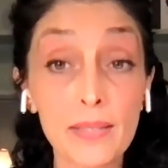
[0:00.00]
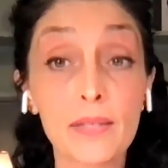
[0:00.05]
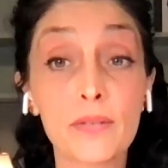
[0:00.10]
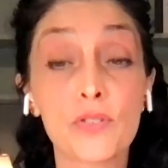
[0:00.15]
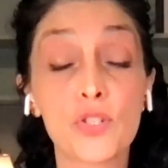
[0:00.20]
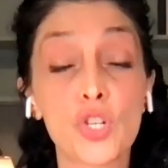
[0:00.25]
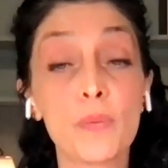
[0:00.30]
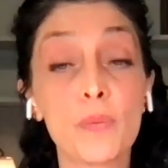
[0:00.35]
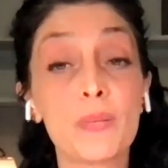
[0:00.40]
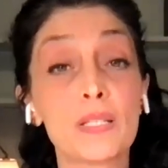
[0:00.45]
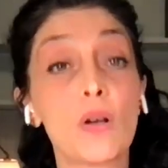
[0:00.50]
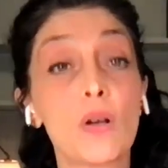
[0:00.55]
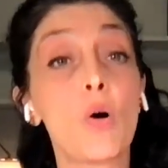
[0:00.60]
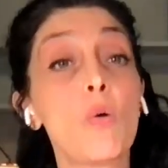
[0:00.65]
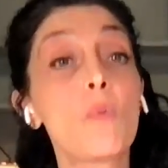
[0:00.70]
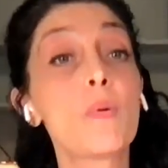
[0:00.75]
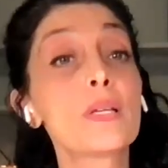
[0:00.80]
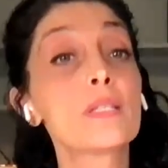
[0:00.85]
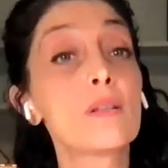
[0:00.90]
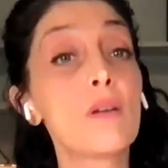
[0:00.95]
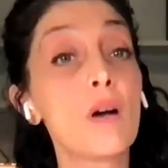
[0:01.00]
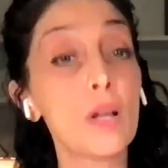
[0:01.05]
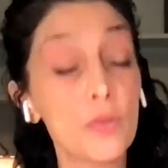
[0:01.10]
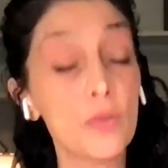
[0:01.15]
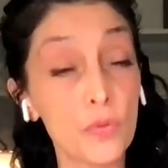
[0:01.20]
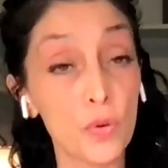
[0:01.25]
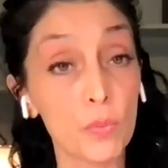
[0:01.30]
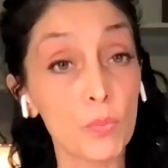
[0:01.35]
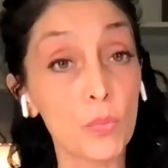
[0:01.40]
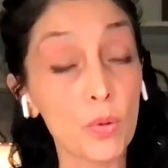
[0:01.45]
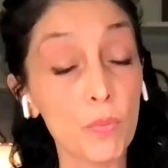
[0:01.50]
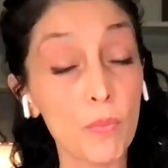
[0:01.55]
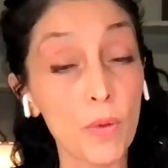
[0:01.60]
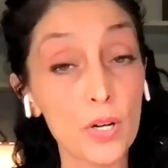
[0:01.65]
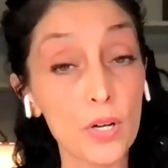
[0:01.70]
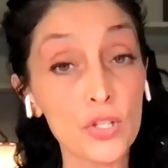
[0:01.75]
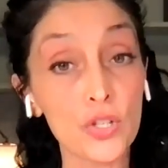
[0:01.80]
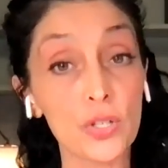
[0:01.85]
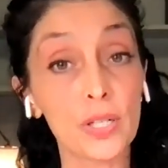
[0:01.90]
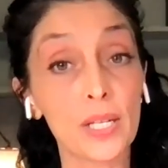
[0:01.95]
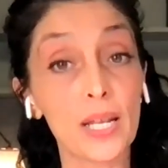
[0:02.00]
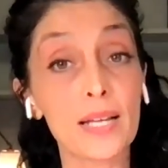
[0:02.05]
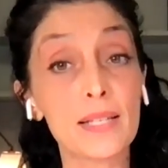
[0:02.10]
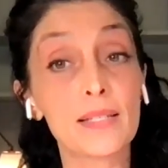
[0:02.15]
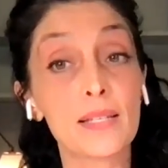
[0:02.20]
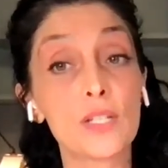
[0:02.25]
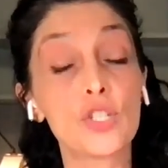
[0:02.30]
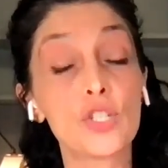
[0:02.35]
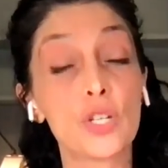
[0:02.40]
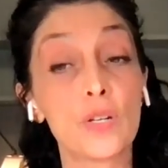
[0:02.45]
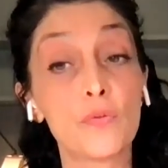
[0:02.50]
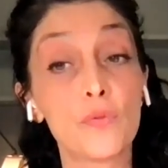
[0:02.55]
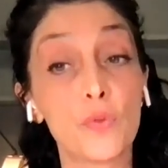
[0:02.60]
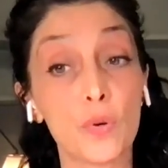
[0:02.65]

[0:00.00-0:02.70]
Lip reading: The regime has always gone for more marginalization,